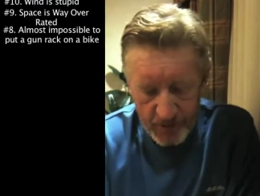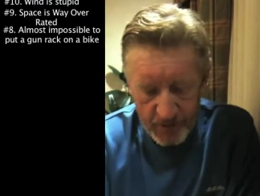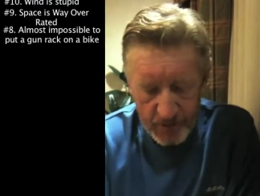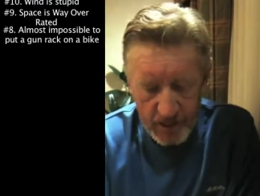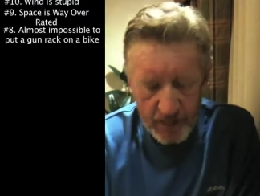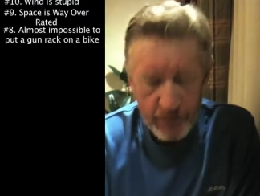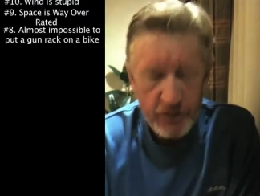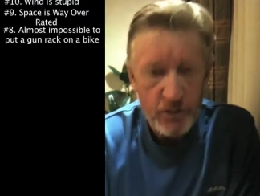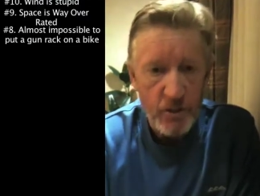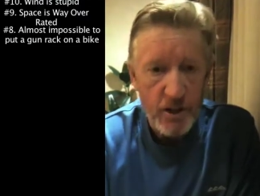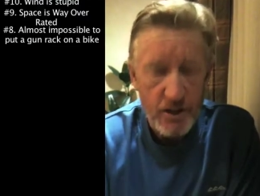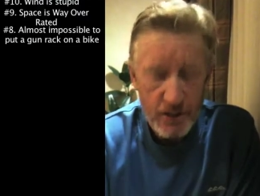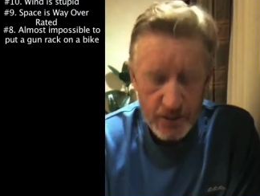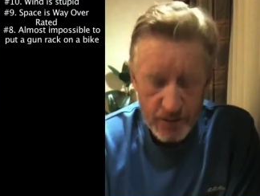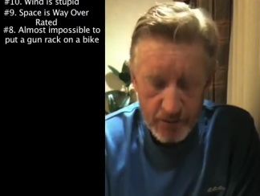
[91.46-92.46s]
Seventh
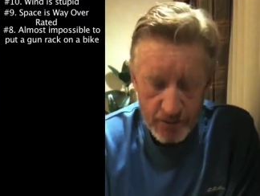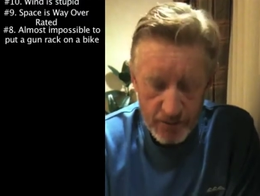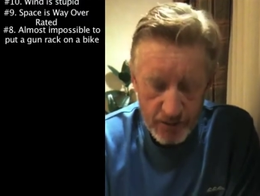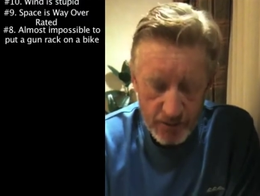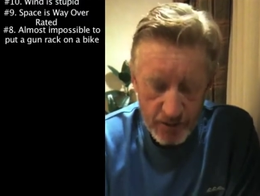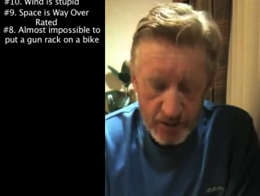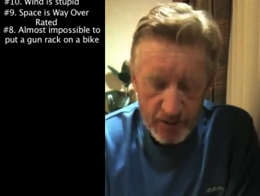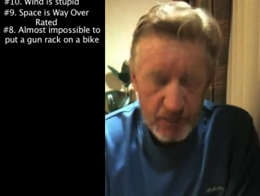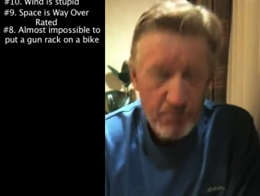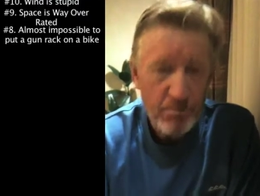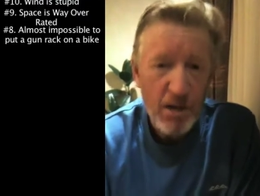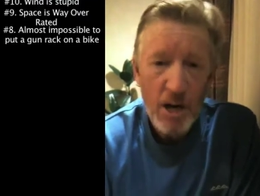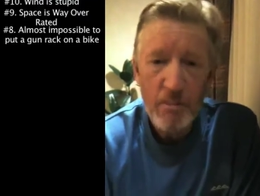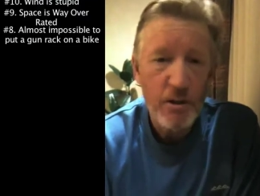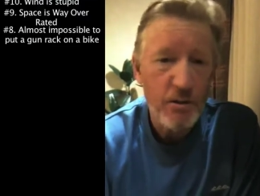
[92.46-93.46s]
reason, the
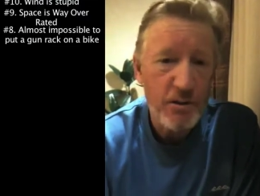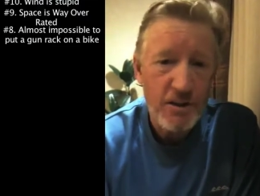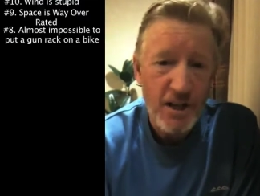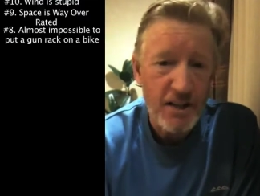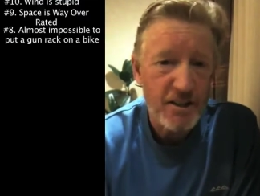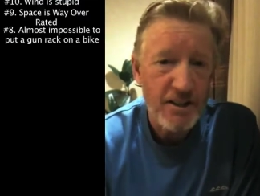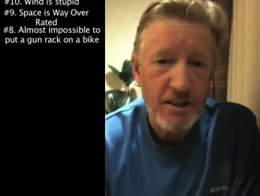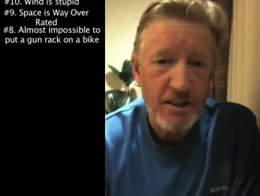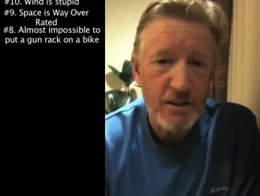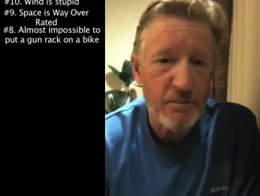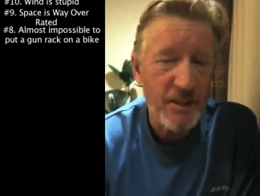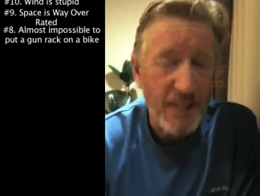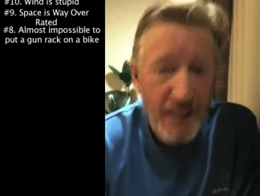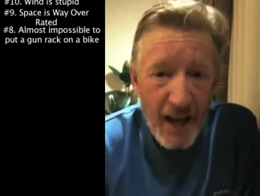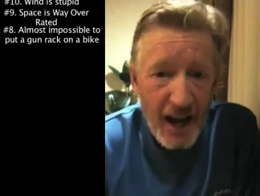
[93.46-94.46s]
barbecue sauce gives me
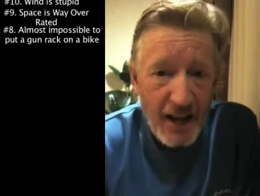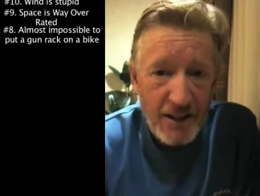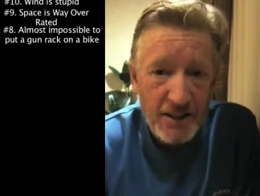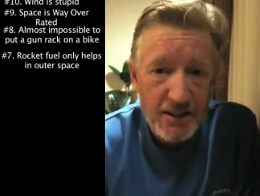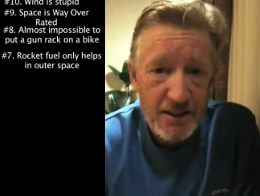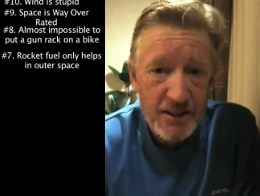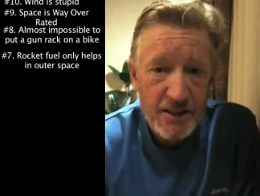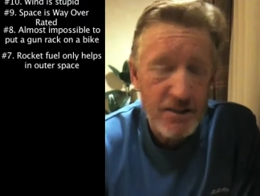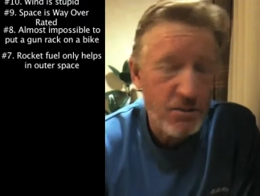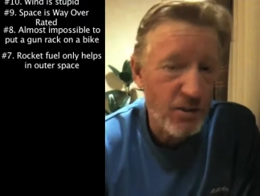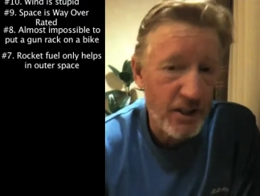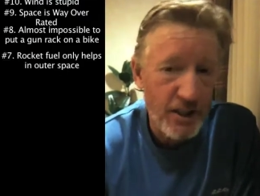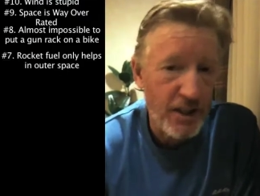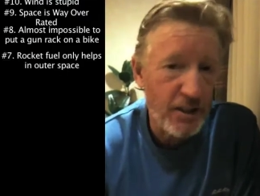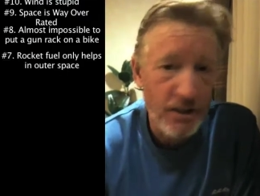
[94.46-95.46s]
gas. It's
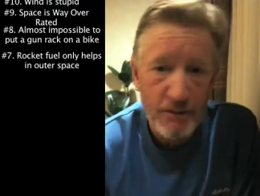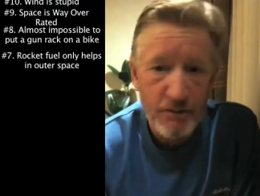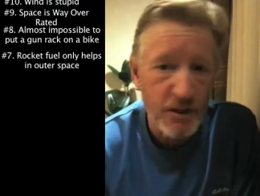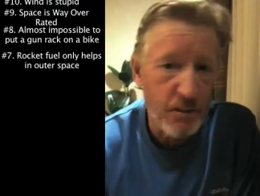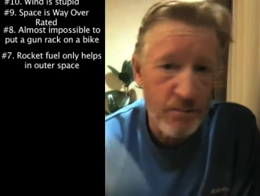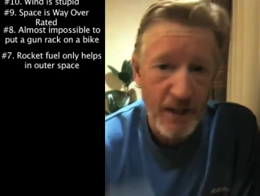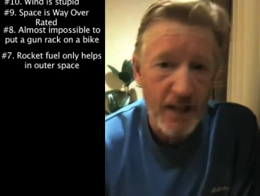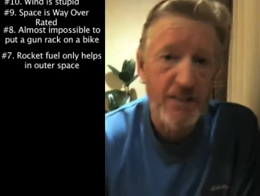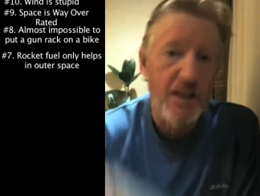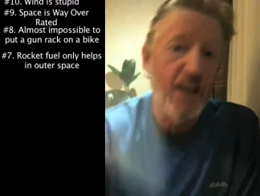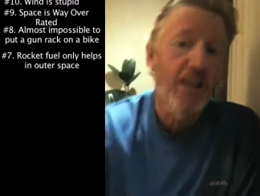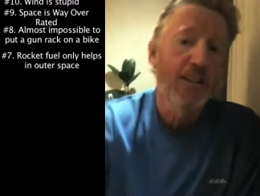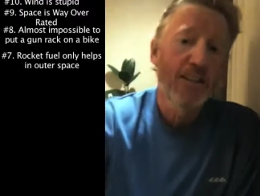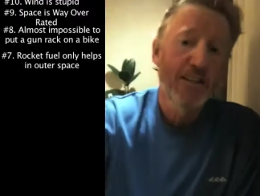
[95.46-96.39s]
really not good for the Peloton.